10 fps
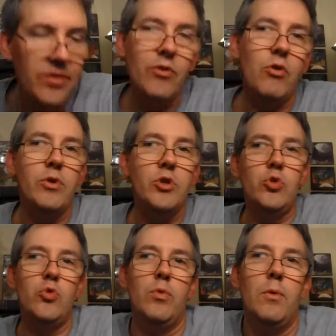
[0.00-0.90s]
They're going
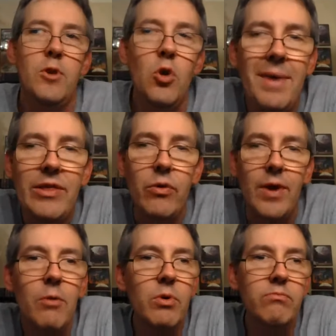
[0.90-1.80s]
to, you know, make their
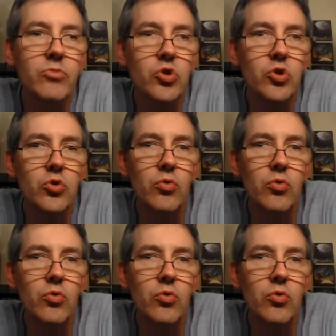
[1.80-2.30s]
albums,